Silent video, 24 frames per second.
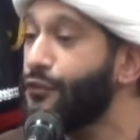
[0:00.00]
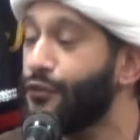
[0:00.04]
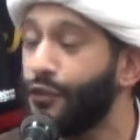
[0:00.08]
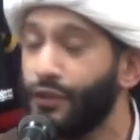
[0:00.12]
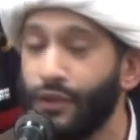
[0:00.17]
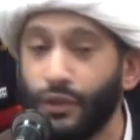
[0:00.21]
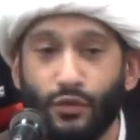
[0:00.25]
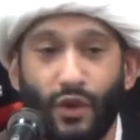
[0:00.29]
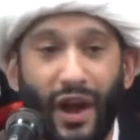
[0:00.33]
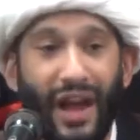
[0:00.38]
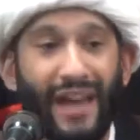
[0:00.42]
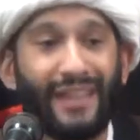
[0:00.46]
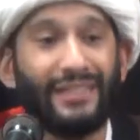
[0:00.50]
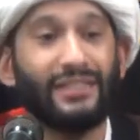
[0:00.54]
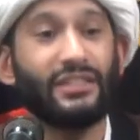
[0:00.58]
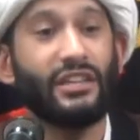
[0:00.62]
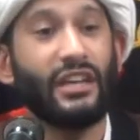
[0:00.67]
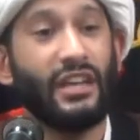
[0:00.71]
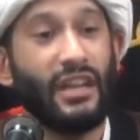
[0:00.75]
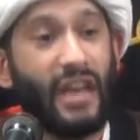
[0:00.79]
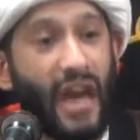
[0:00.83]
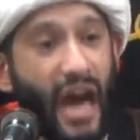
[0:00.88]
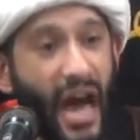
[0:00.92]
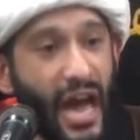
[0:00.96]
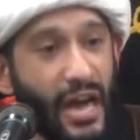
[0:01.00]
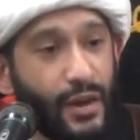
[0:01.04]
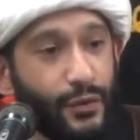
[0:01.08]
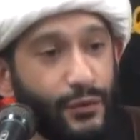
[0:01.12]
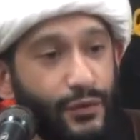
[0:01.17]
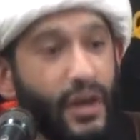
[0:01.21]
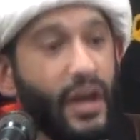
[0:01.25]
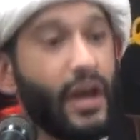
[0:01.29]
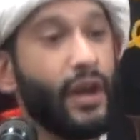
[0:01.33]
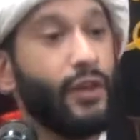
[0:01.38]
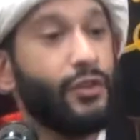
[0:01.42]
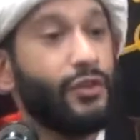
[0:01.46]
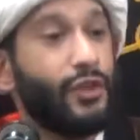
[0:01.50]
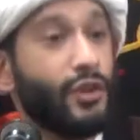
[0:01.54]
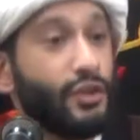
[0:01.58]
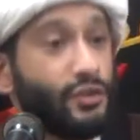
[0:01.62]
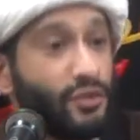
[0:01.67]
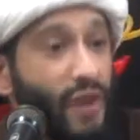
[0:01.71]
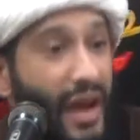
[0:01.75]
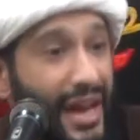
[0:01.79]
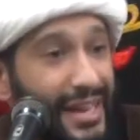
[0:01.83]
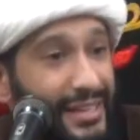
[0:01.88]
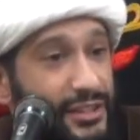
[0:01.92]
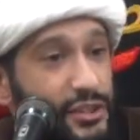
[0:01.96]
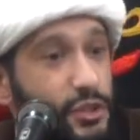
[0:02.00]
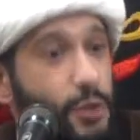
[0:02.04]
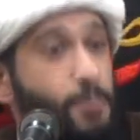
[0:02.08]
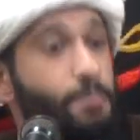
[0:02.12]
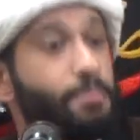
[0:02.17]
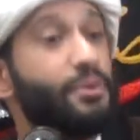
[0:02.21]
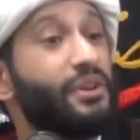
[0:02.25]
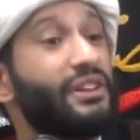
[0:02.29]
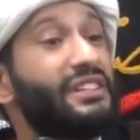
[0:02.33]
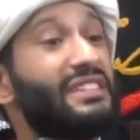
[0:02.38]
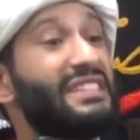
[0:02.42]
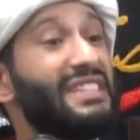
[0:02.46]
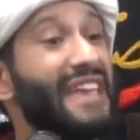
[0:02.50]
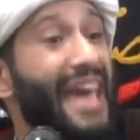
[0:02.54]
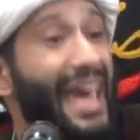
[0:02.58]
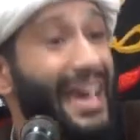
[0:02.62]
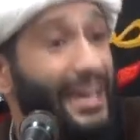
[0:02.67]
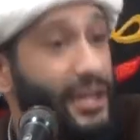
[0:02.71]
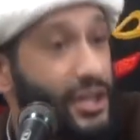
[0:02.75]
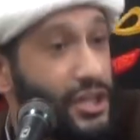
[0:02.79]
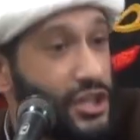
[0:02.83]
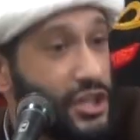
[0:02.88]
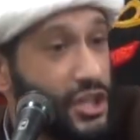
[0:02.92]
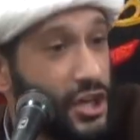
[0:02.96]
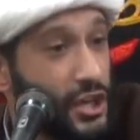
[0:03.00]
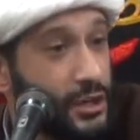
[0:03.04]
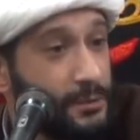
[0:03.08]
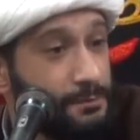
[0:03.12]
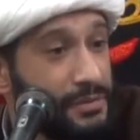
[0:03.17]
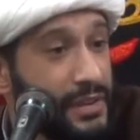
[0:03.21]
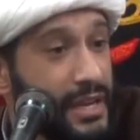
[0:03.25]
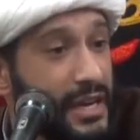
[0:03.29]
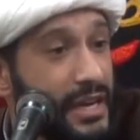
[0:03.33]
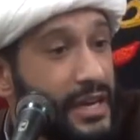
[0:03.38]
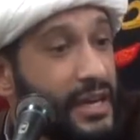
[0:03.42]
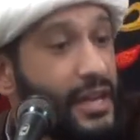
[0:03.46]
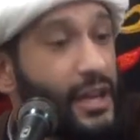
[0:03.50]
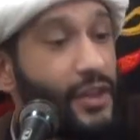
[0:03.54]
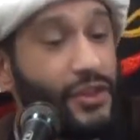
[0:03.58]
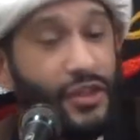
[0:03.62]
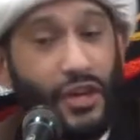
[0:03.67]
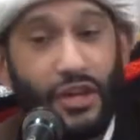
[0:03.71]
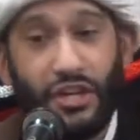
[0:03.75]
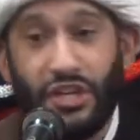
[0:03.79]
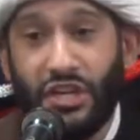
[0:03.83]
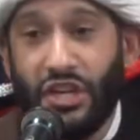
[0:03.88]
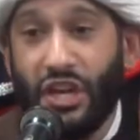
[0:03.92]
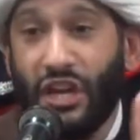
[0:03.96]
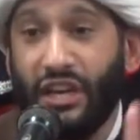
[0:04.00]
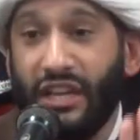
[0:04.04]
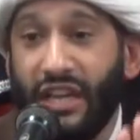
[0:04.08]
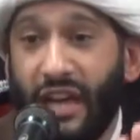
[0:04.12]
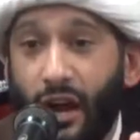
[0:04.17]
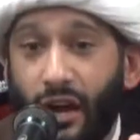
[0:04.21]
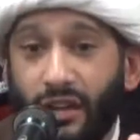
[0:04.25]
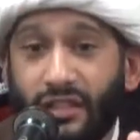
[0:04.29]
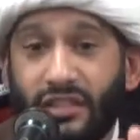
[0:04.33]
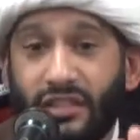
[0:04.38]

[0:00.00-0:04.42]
for the right to life, the right to protection. The Sharia